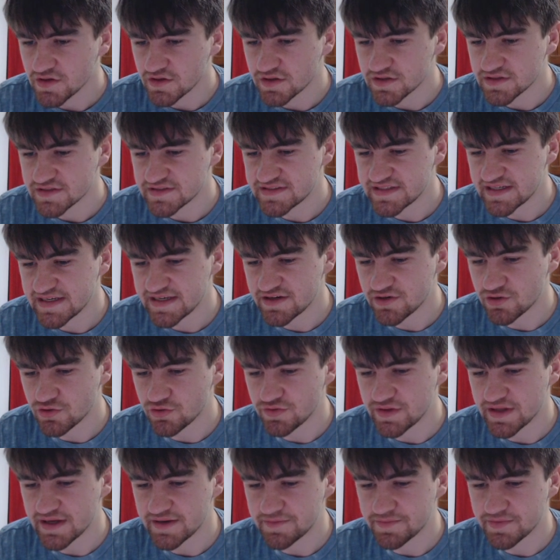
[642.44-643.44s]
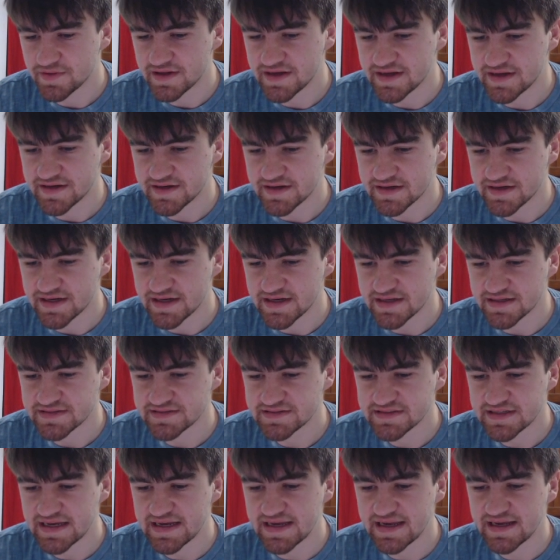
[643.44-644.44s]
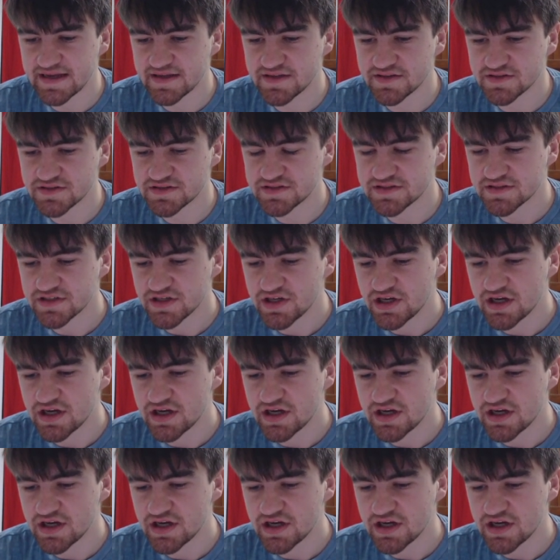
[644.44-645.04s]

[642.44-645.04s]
seeing who they're playing, I guess. And